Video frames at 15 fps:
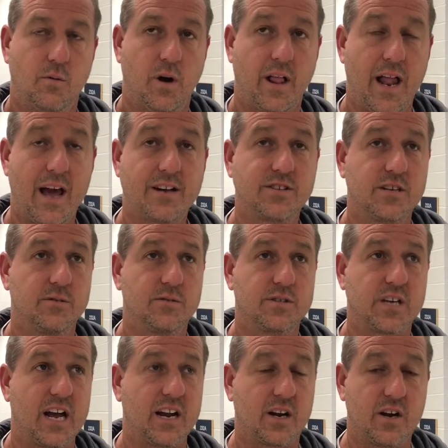Well, actually, it was
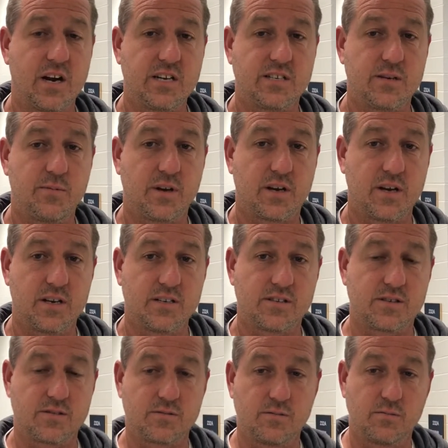kind of crazy
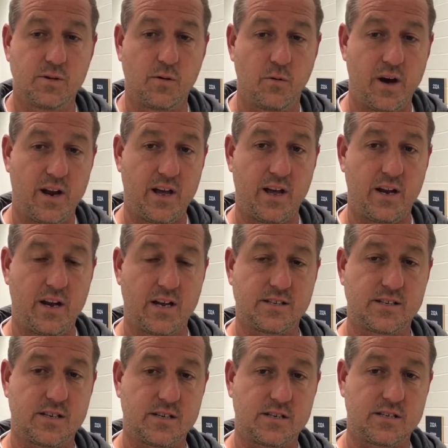because we went in as
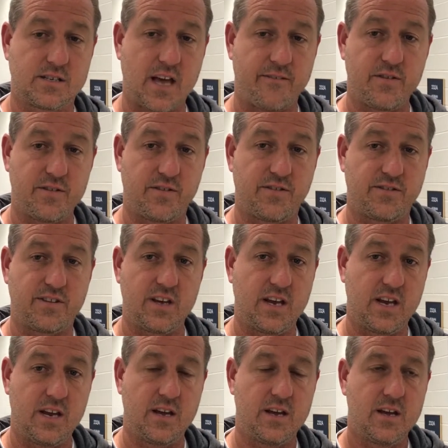the seventh
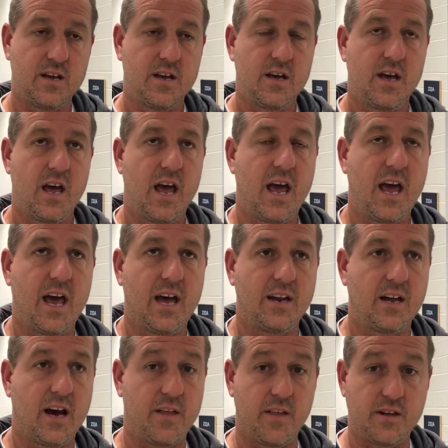seed, and
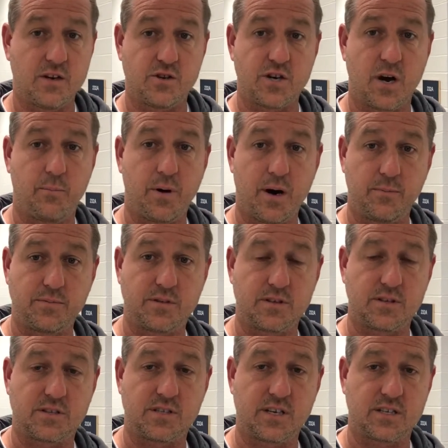then to jump up to
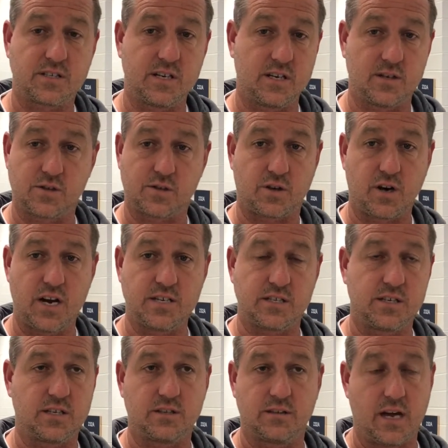the sixth seed is
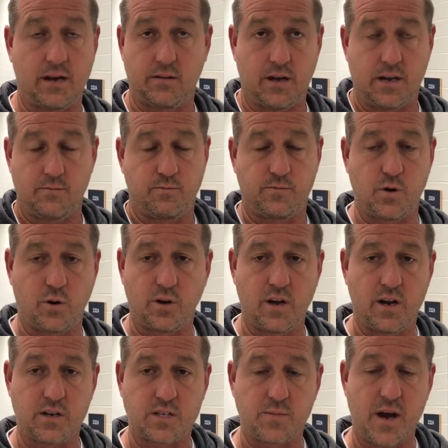crazy, totally
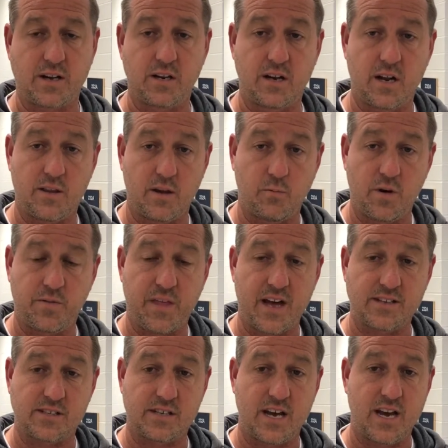unexpected. And then with
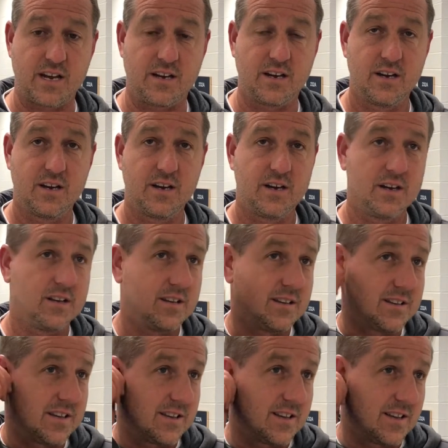that said,
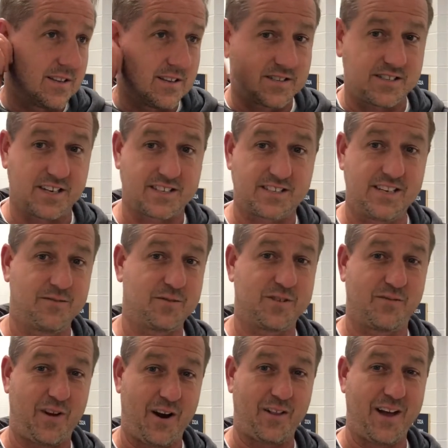the sixth seed was the
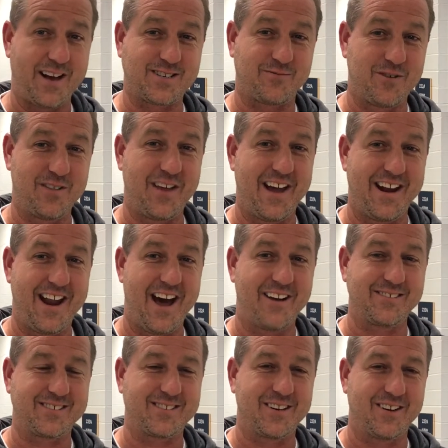very last one they
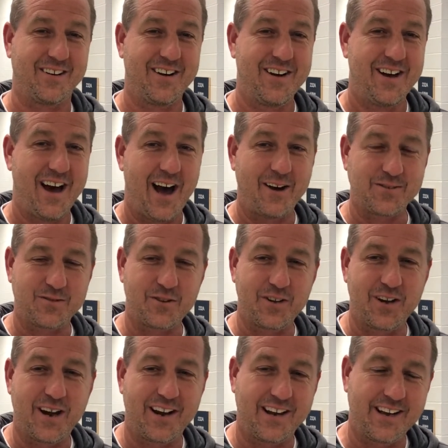announced, so I was
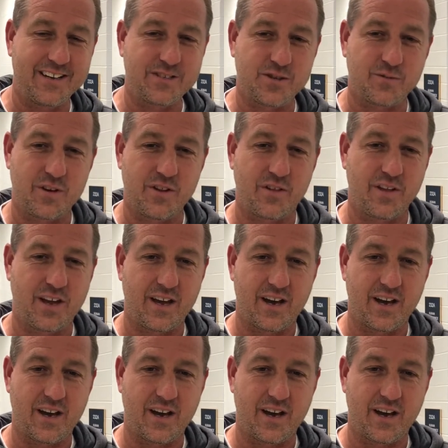really on edge with